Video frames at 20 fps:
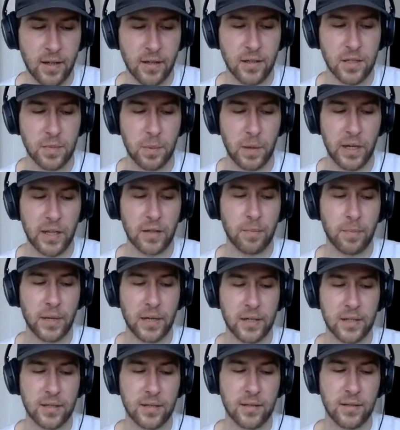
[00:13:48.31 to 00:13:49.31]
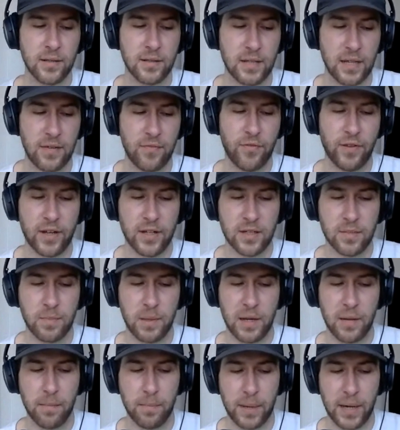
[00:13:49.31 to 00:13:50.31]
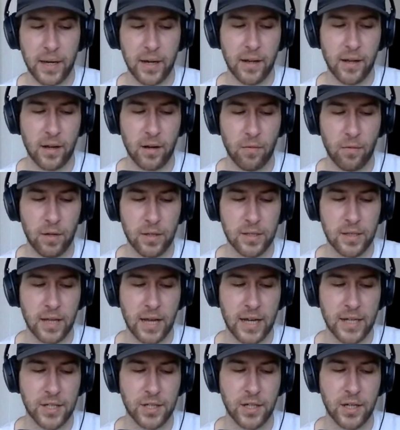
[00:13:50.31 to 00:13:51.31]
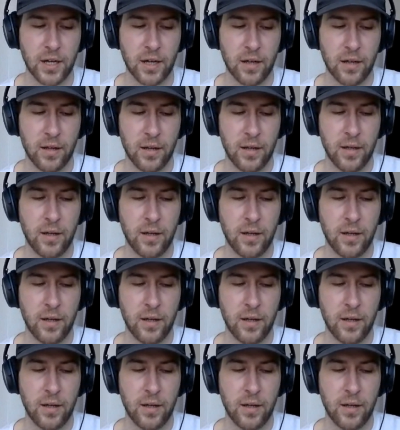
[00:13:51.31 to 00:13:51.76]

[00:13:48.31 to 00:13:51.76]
despite the Bucks defense being better than it was last year,